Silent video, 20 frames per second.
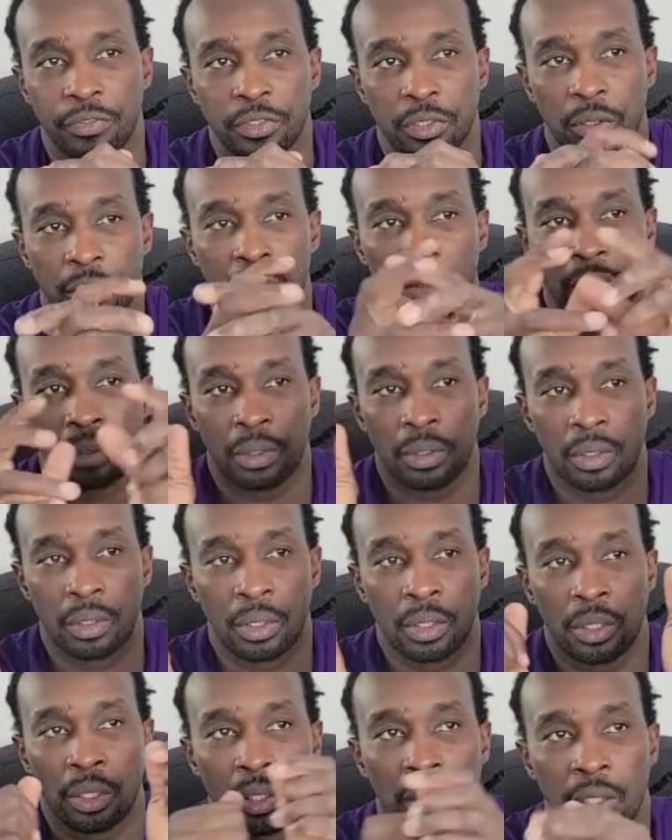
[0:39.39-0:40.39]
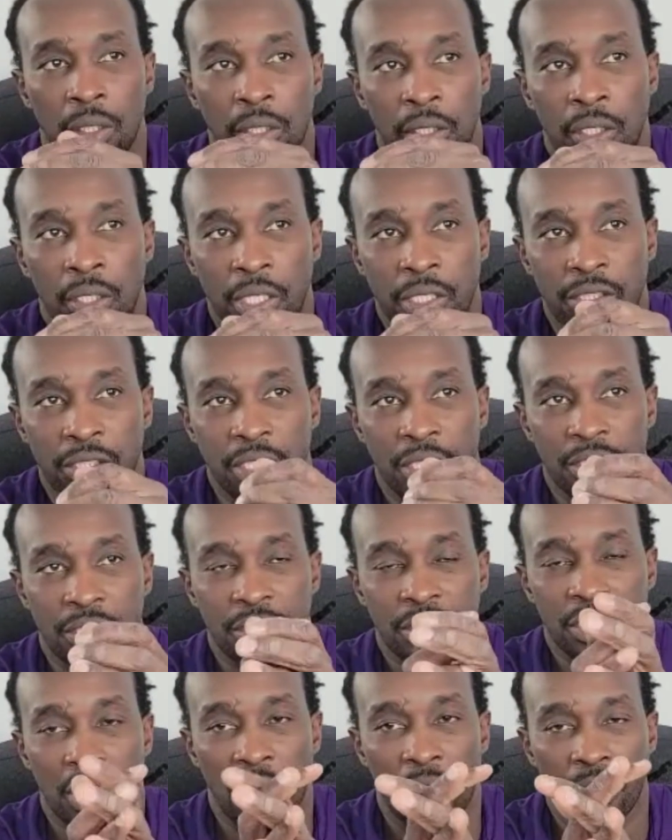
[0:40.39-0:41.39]
So let's get
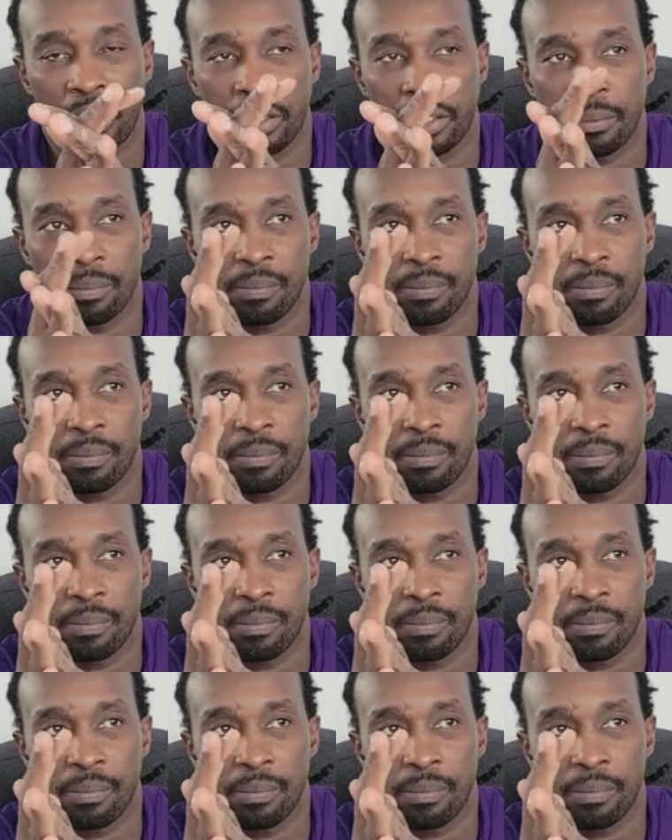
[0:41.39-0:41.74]
started.